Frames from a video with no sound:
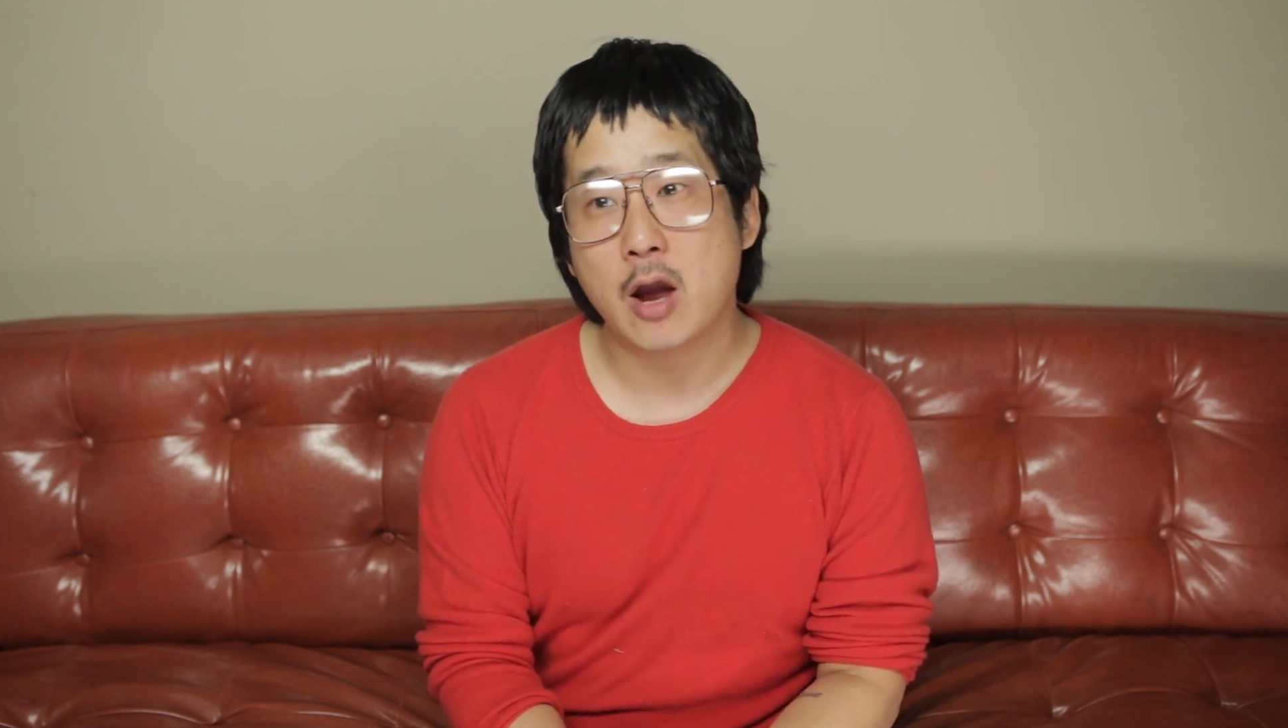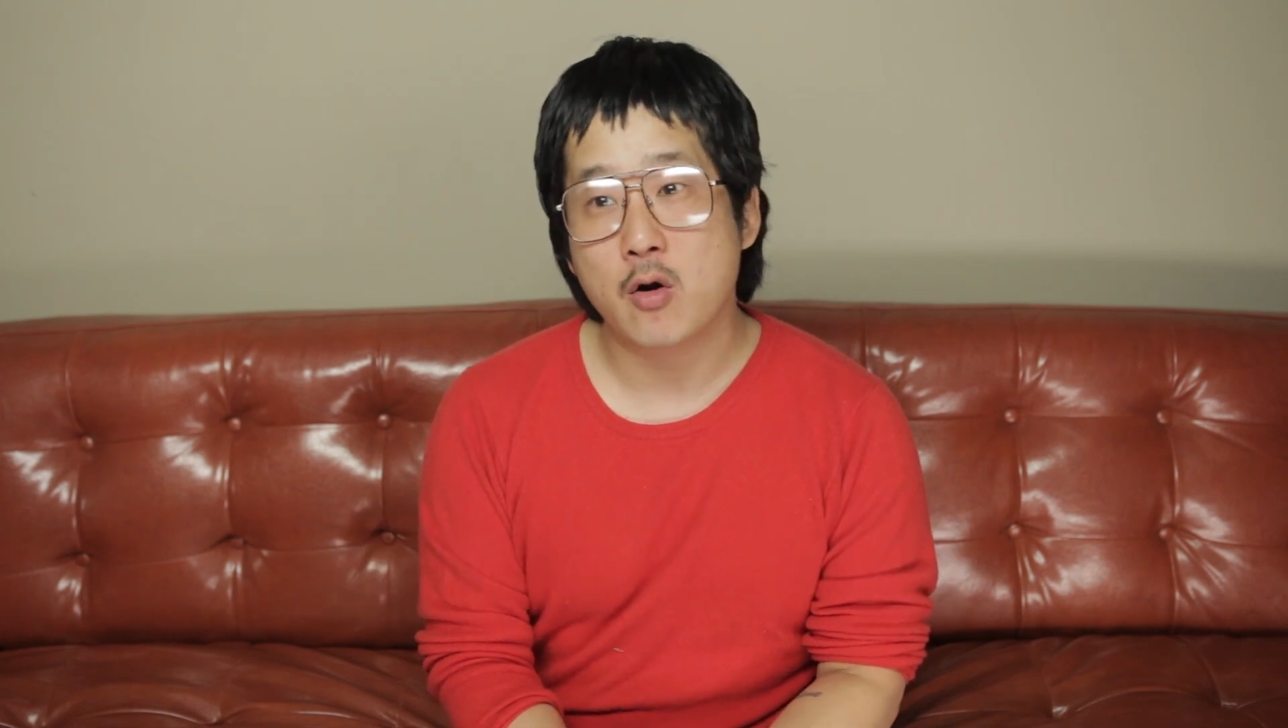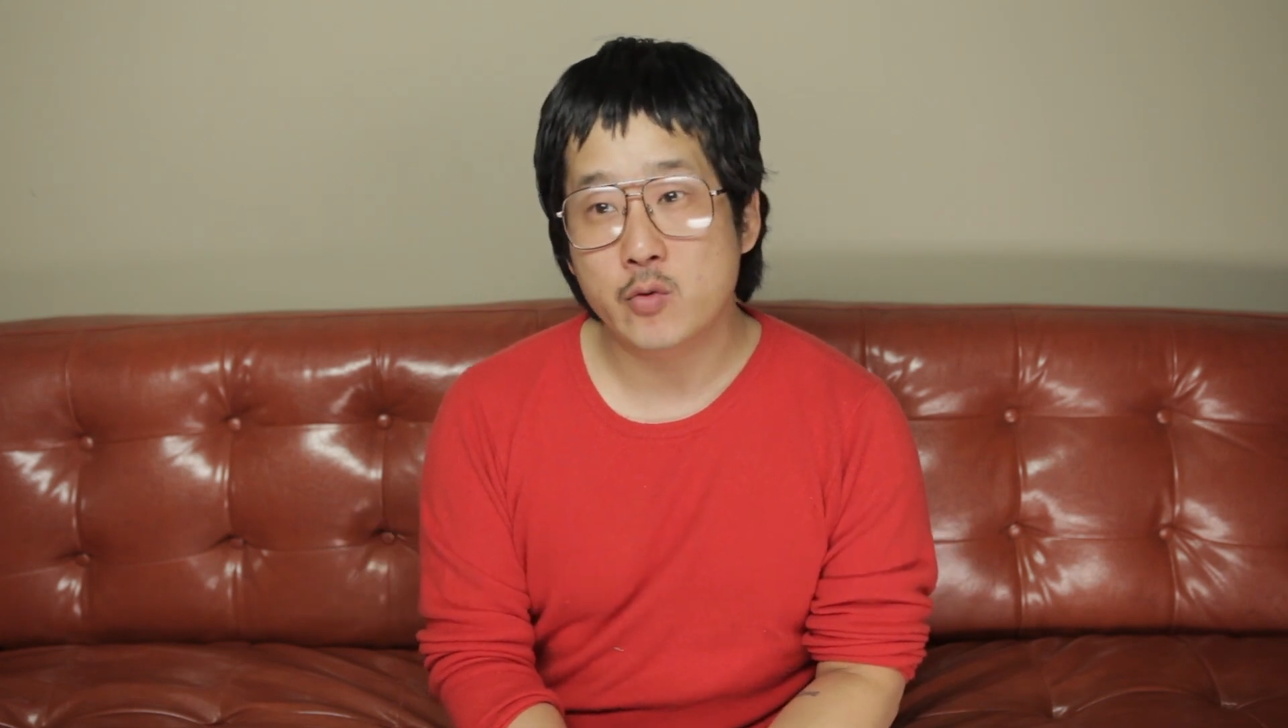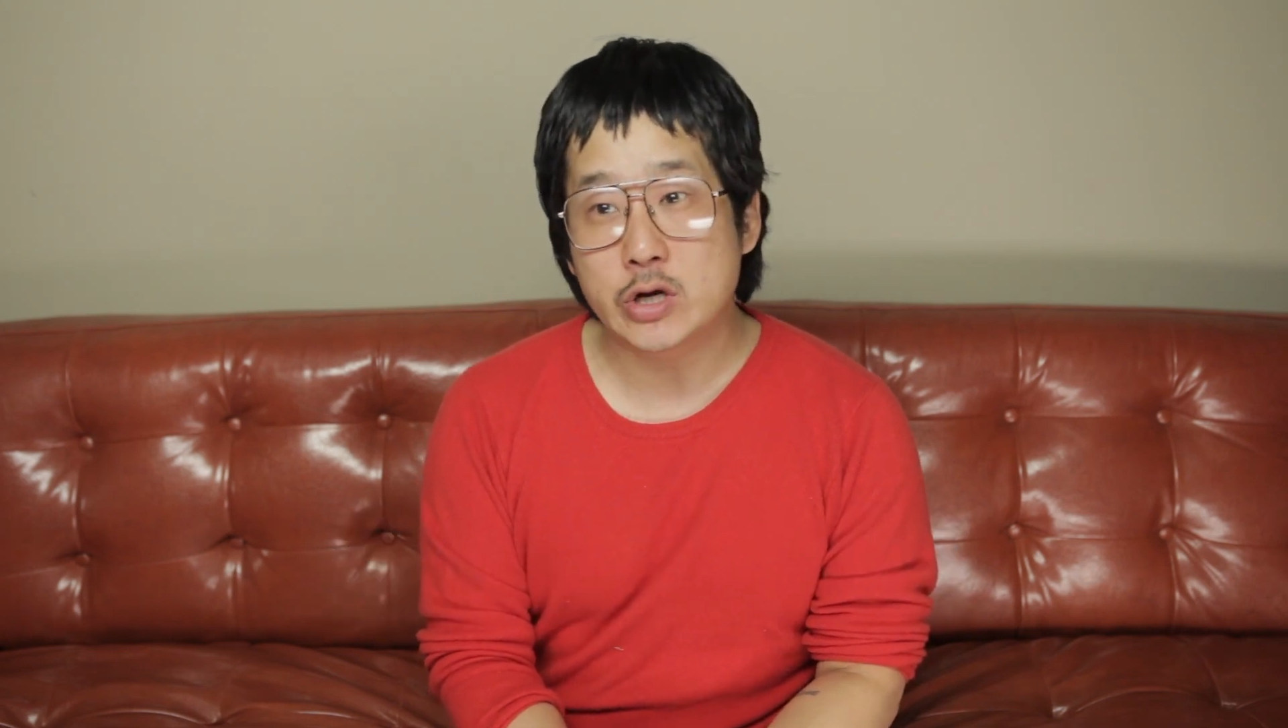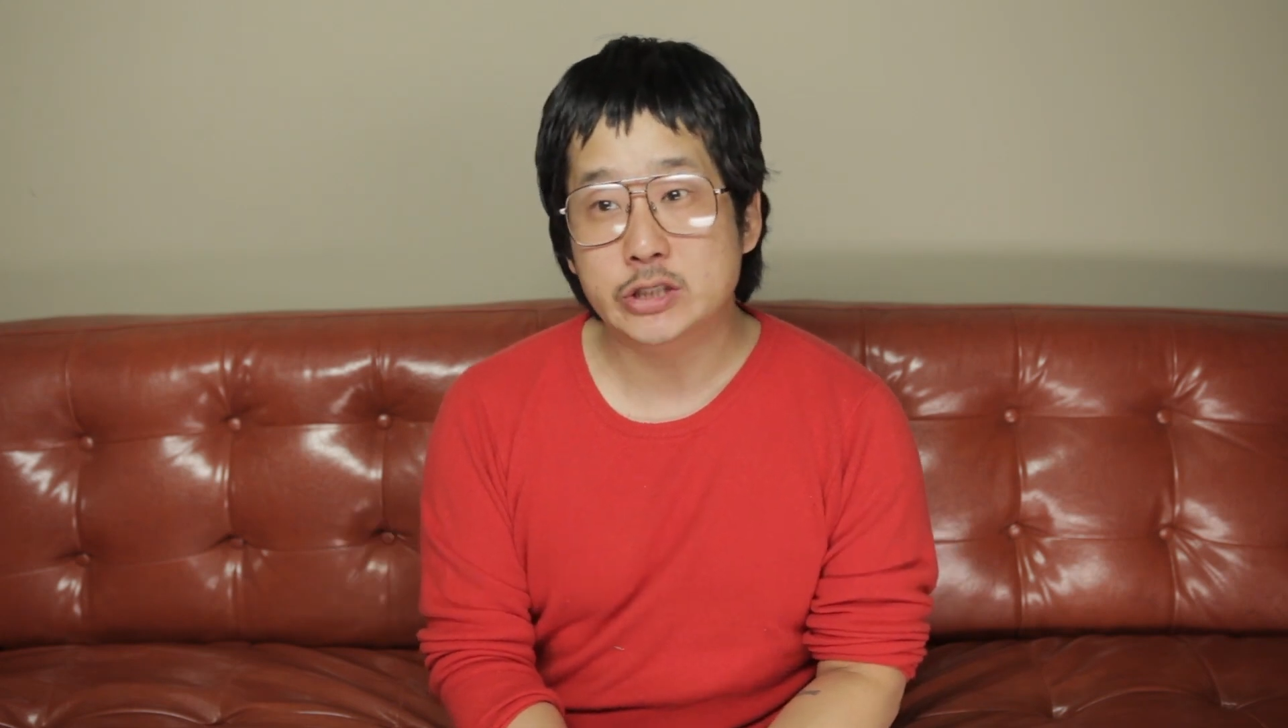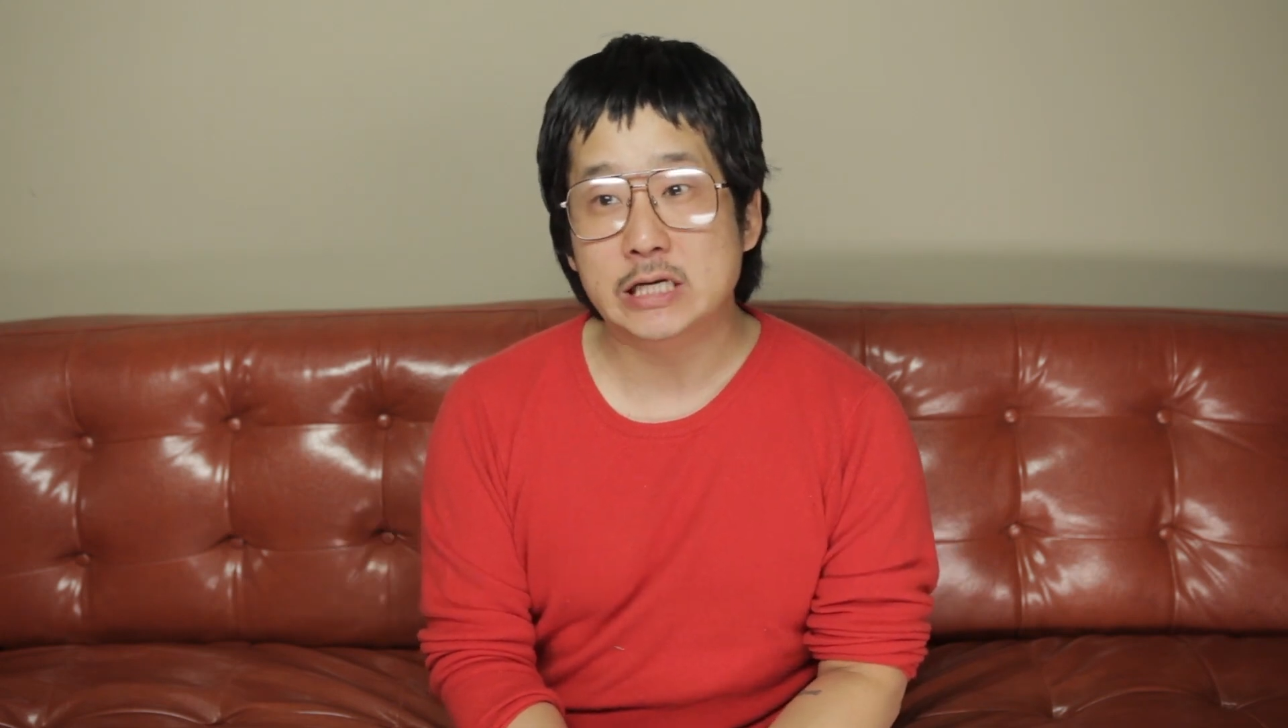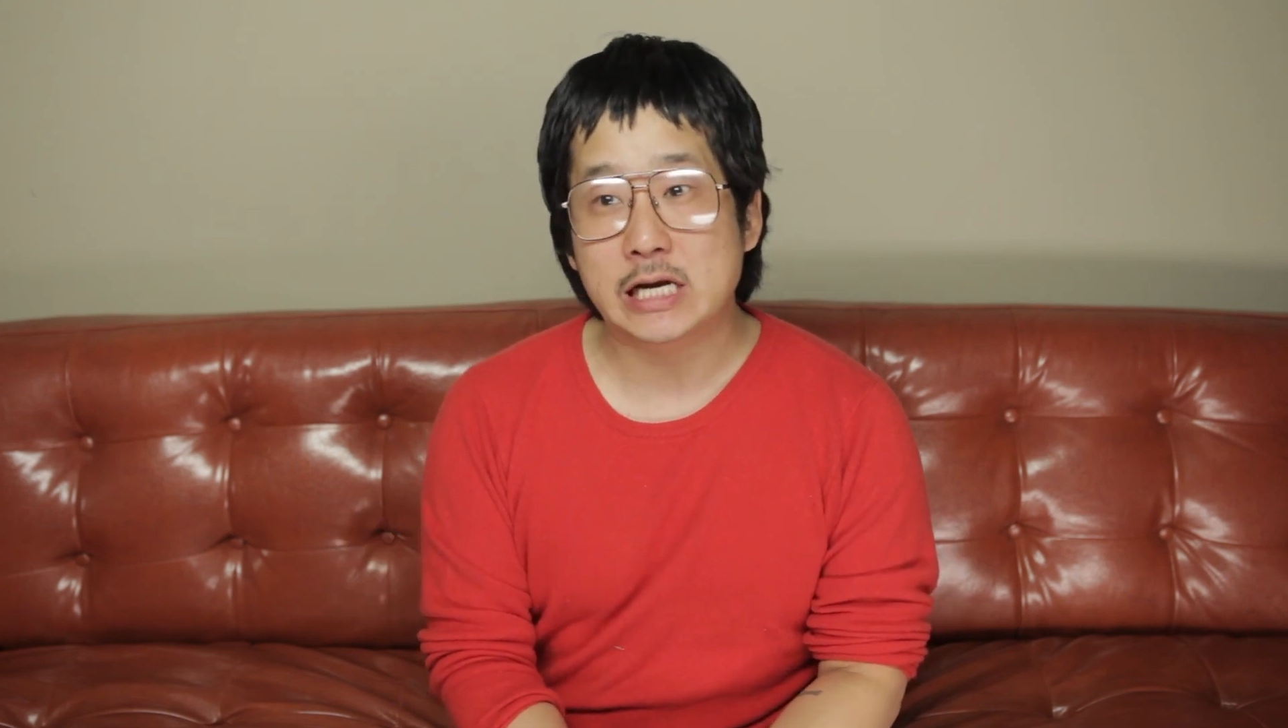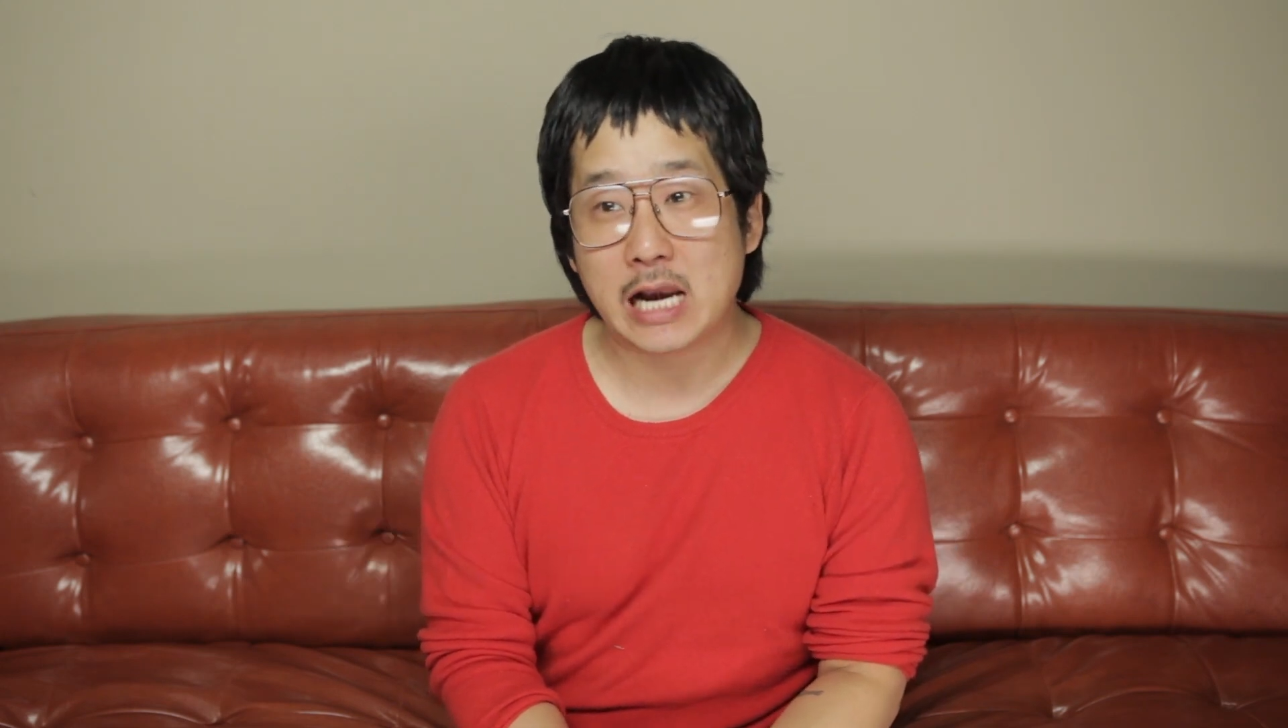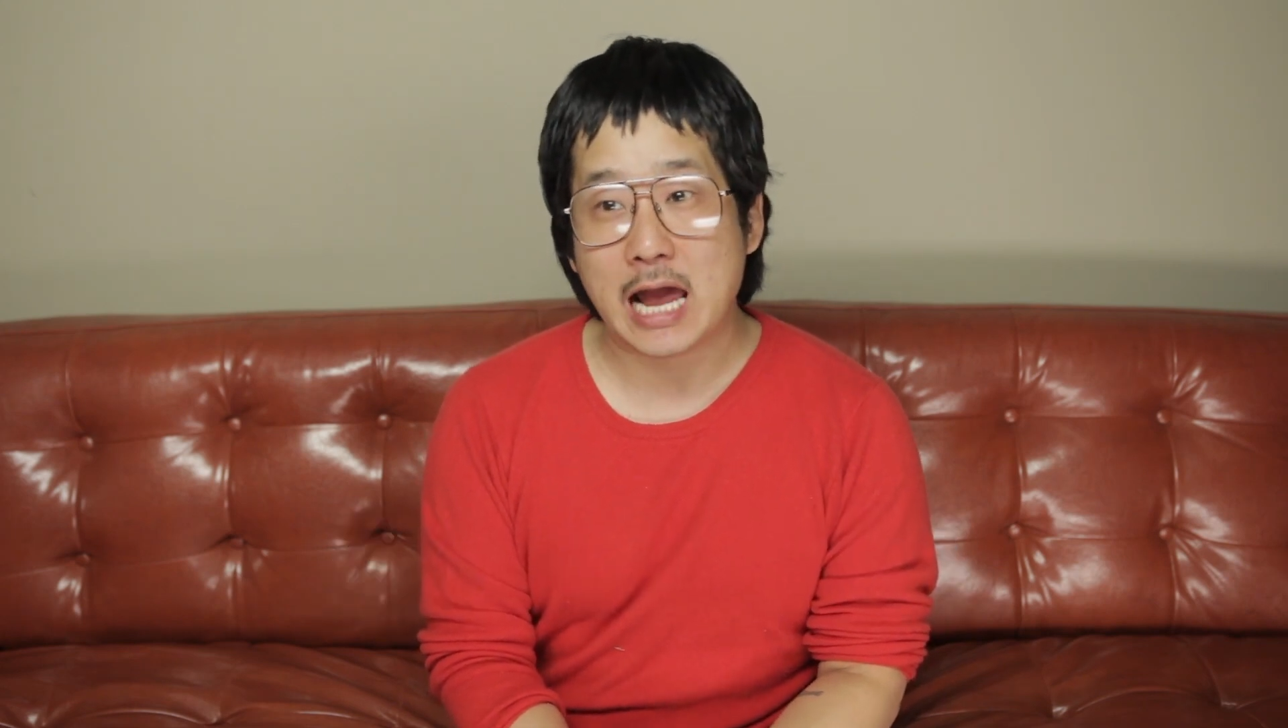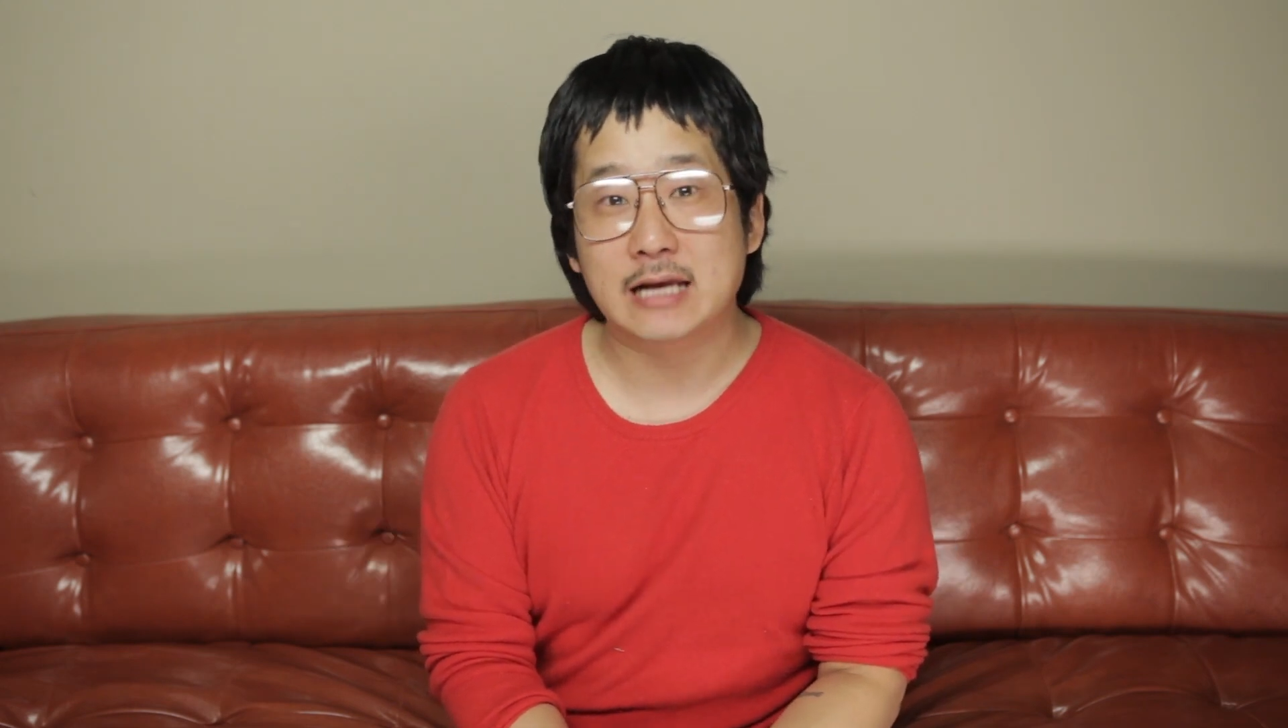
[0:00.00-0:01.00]

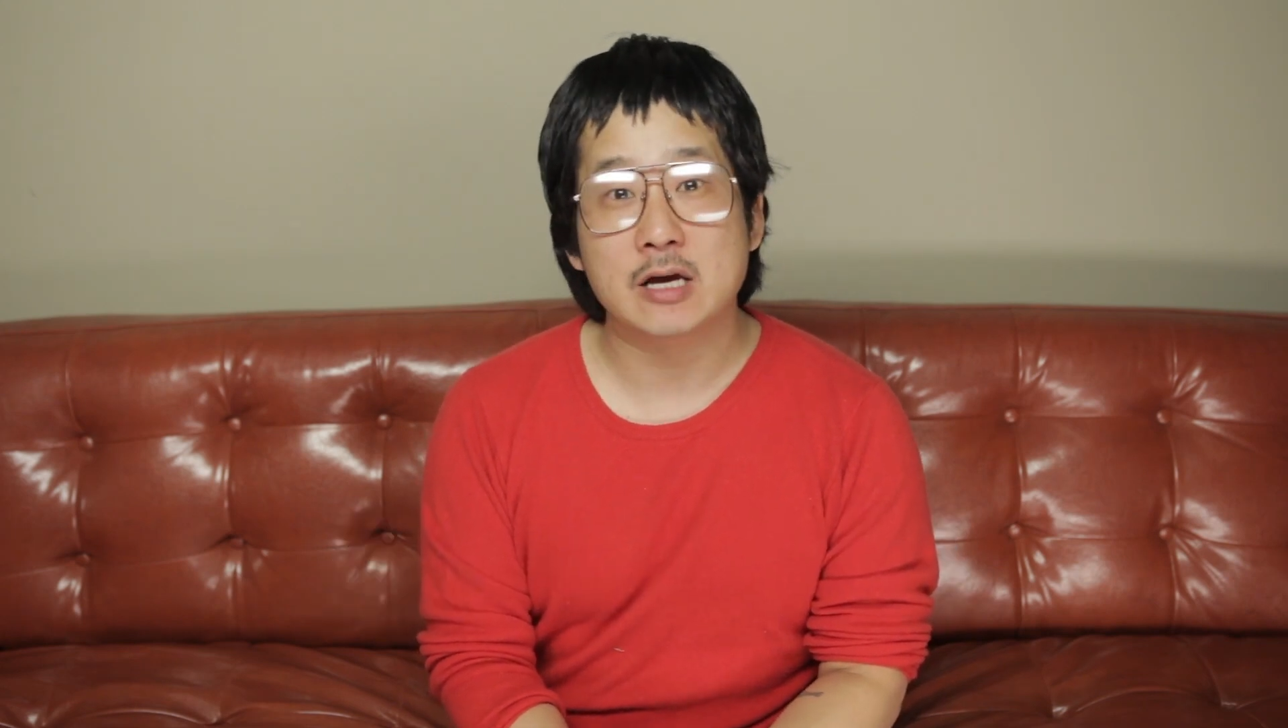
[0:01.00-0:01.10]
originally liked